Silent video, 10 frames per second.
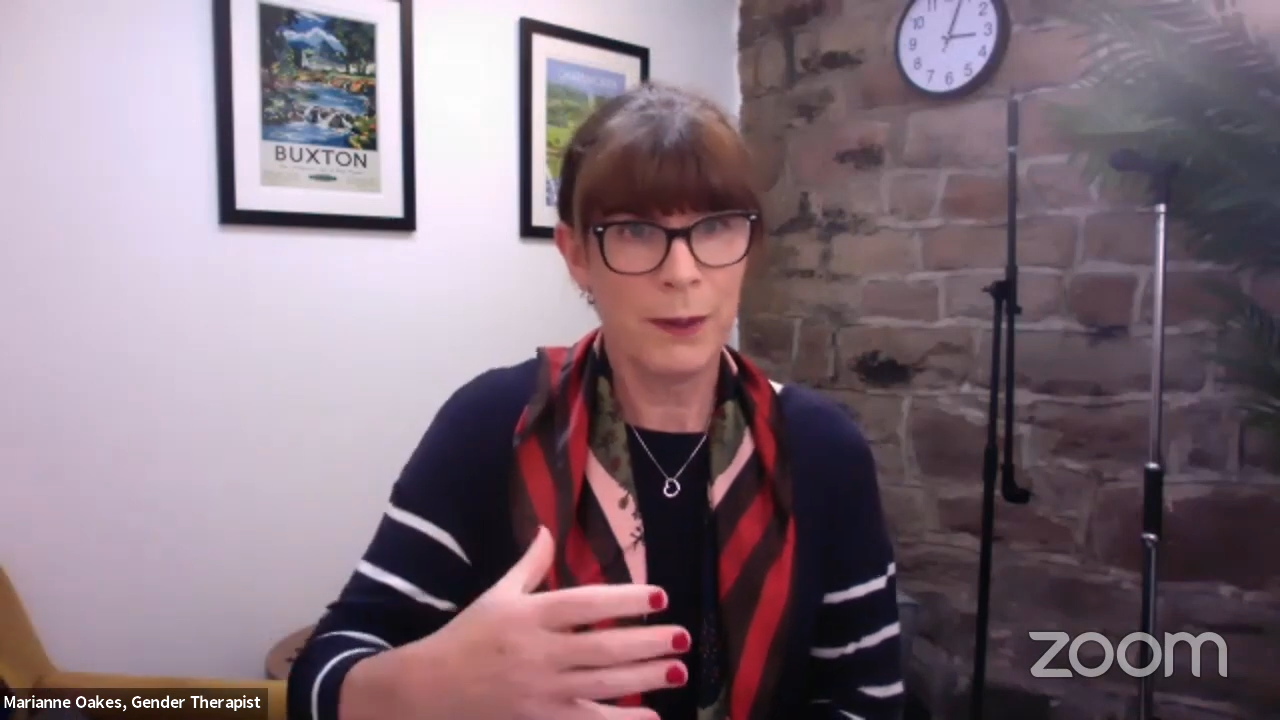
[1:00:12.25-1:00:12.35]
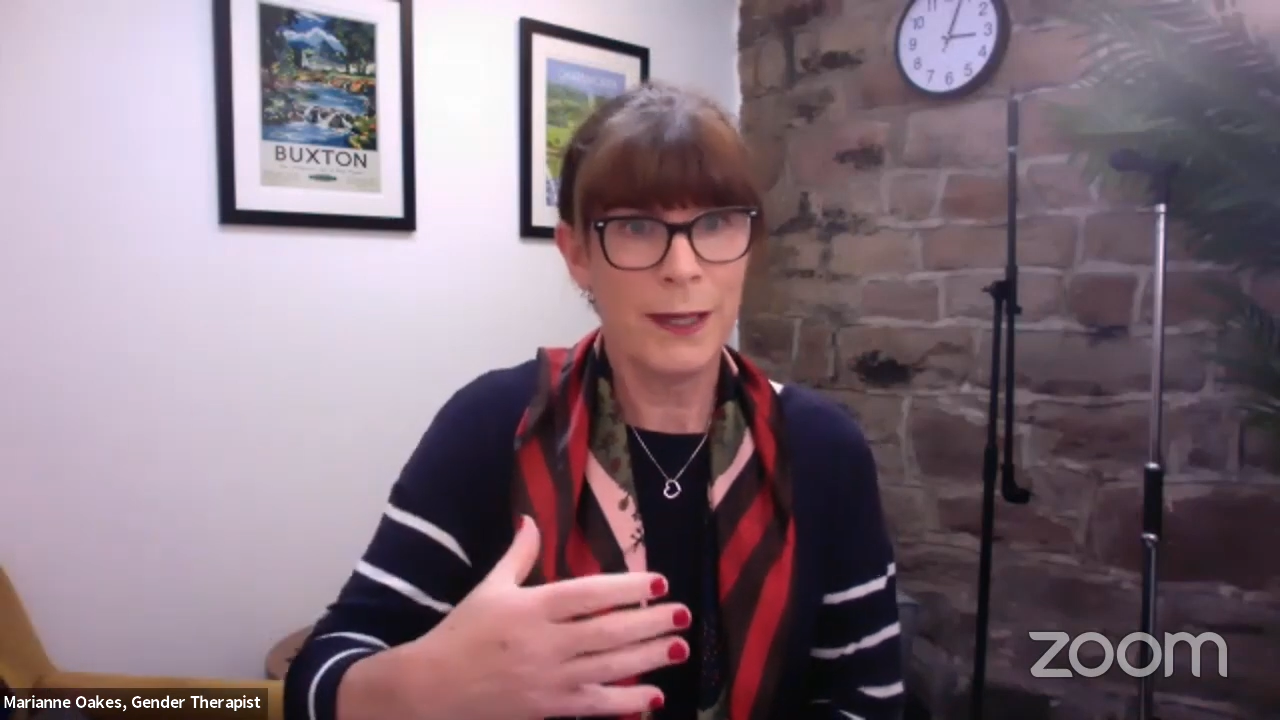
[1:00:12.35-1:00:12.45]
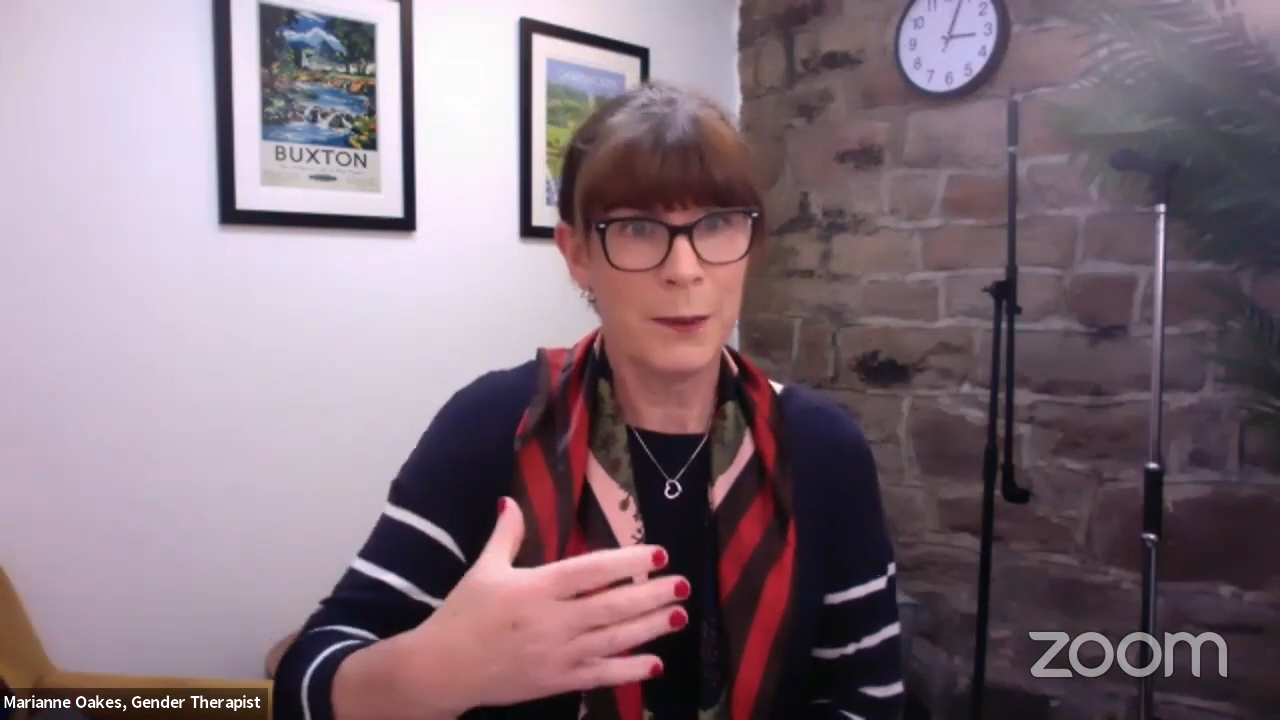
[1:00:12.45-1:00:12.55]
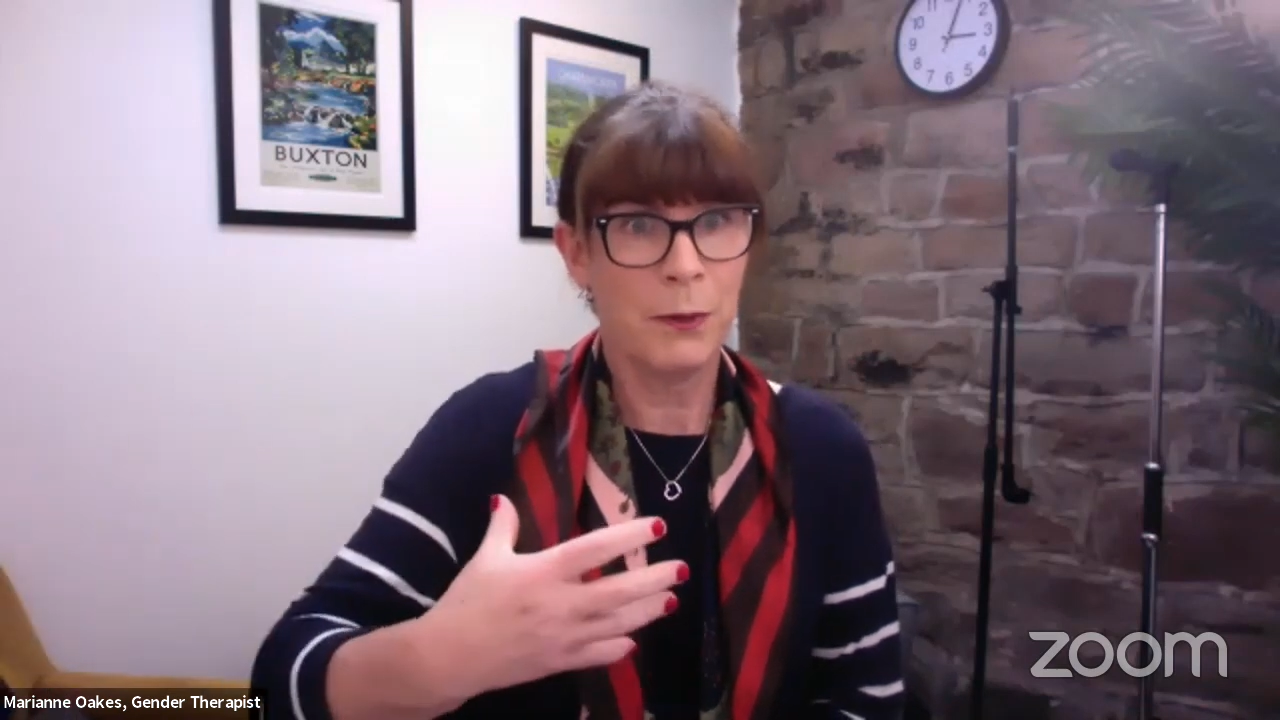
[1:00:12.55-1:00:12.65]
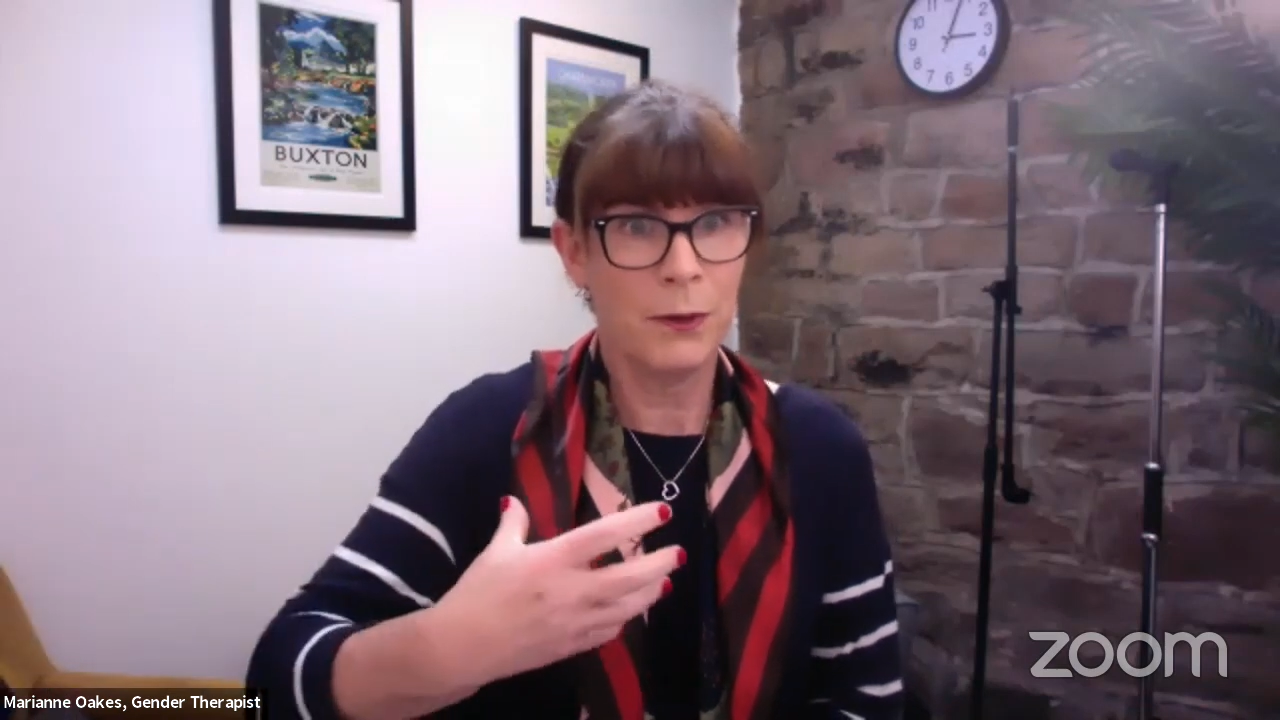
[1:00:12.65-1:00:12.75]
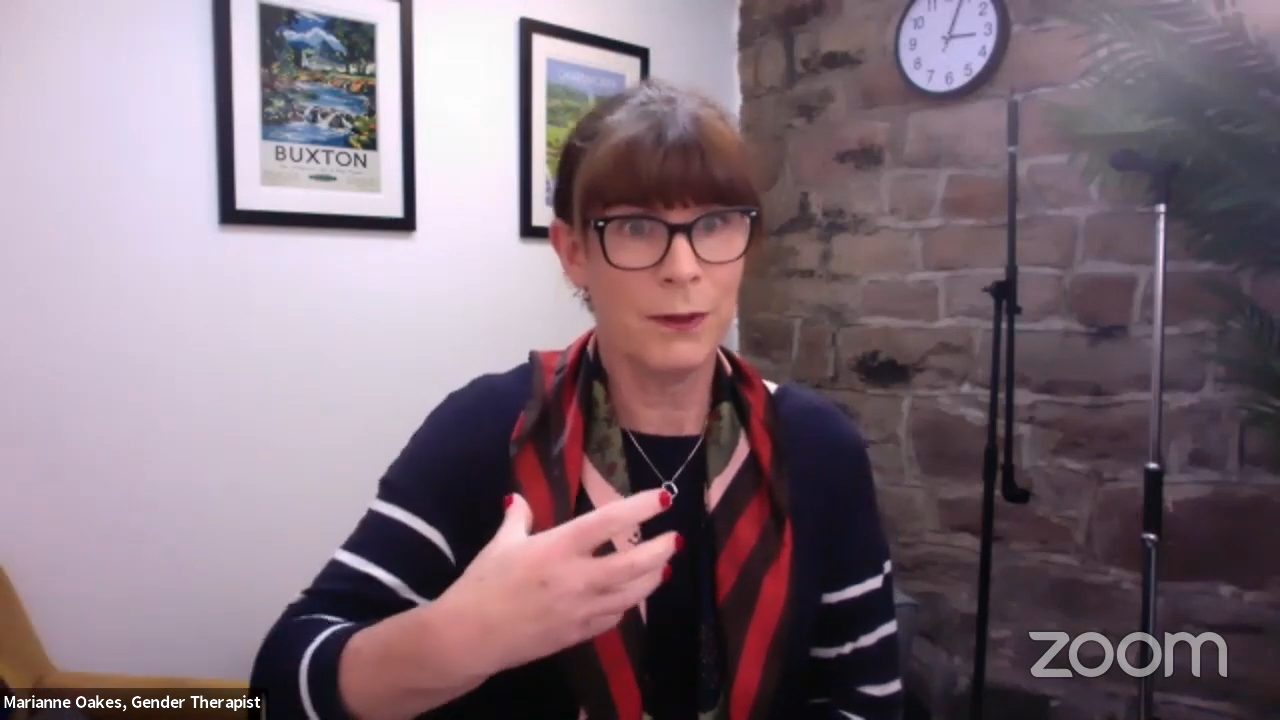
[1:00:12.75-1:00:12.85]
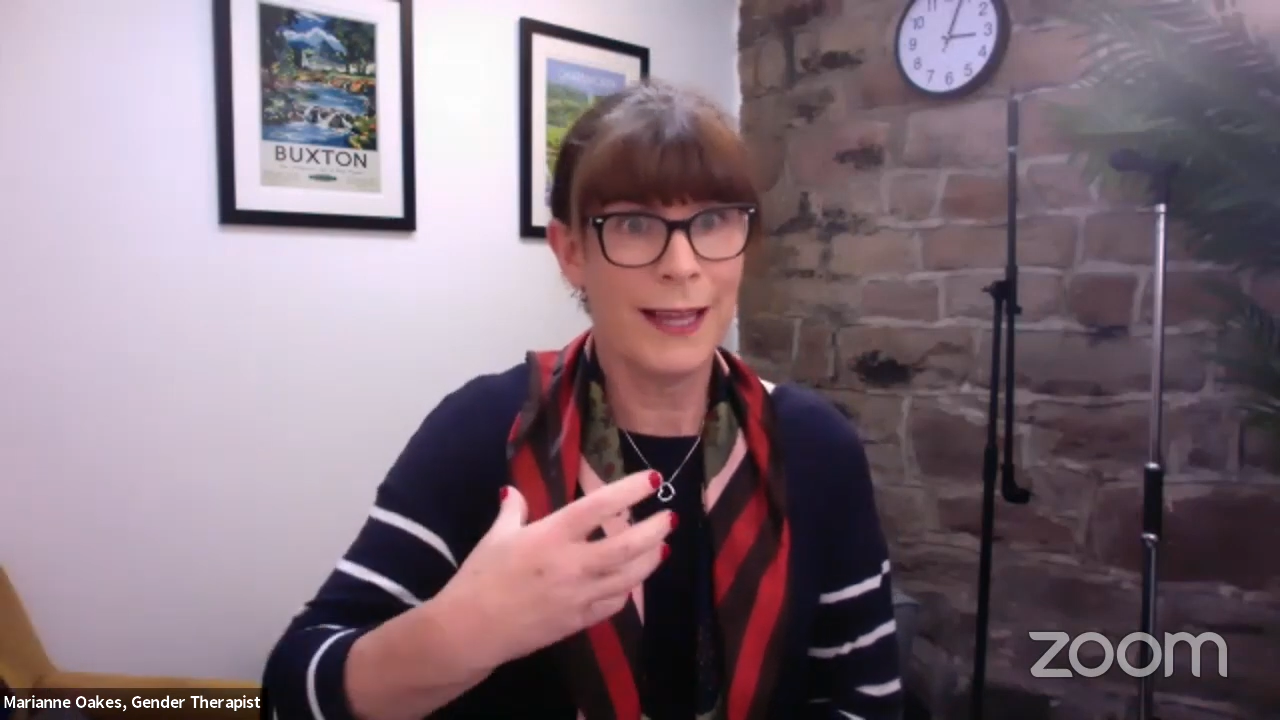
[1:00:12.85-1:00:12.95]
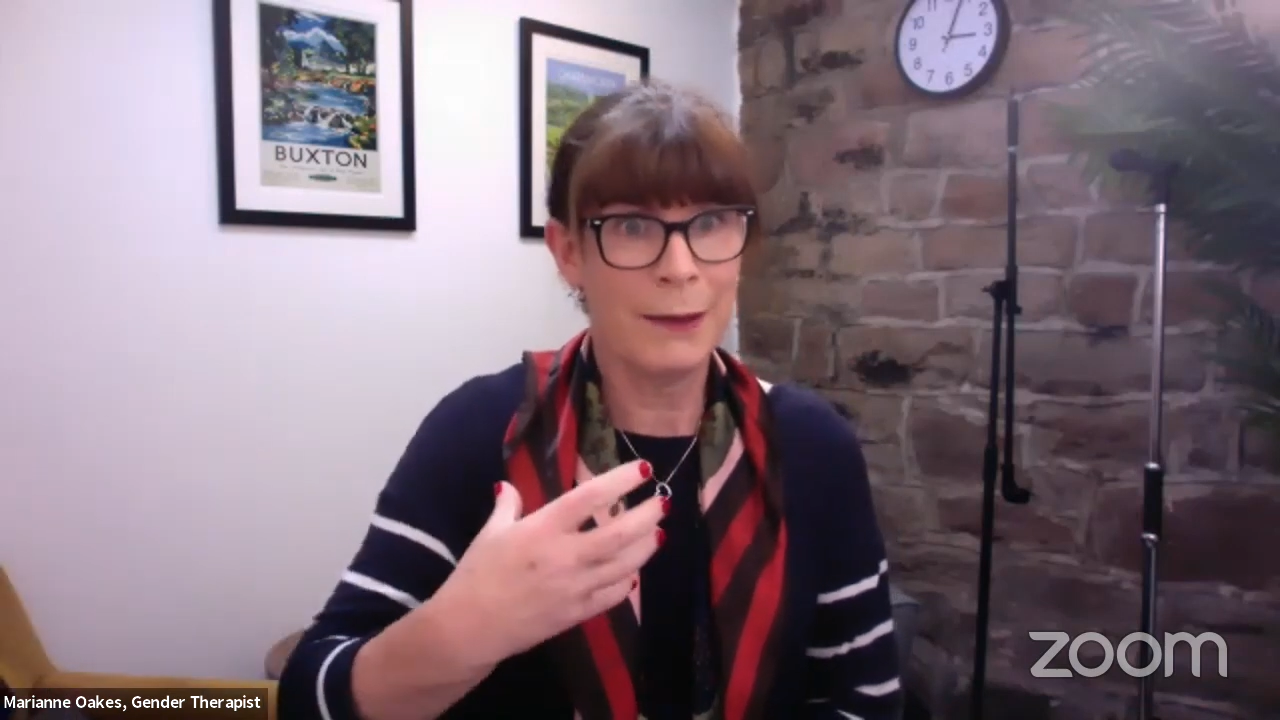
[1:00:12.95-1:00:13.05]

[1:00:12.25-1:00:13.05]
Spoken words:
people,